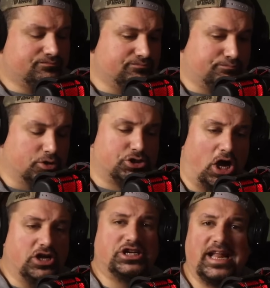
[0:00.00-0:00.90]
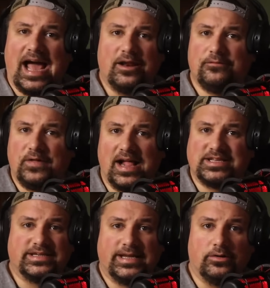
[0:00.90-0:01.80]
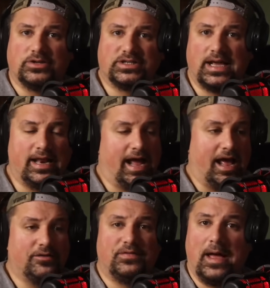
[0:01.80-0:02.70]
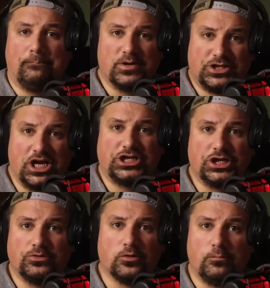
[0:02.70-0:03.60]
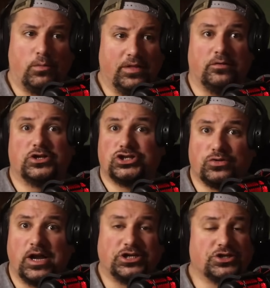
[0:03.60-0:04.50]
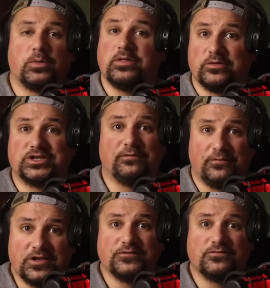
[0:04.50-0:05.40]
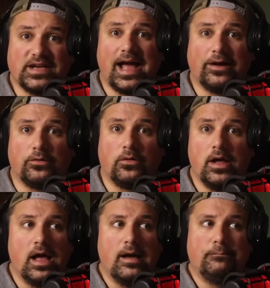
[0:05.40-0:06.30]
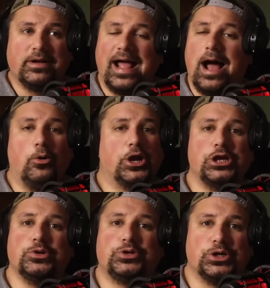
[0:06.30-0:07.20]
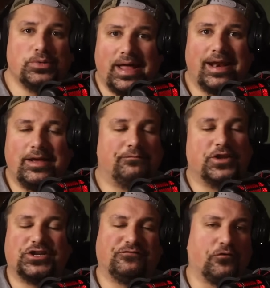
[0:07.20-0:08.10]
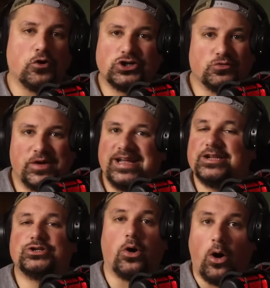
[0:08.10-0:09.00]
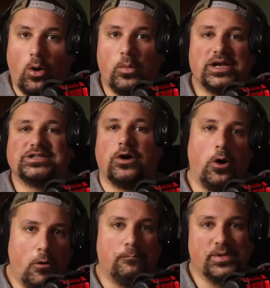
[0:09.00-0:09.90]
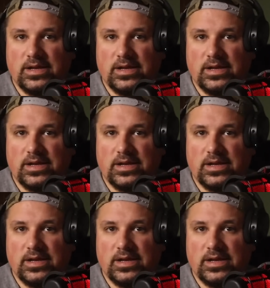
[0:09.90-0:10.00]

production out of that skill set, out of that position group, whether it's trenches, whether it's defensive tackle. But how can you do that if this first read is always open?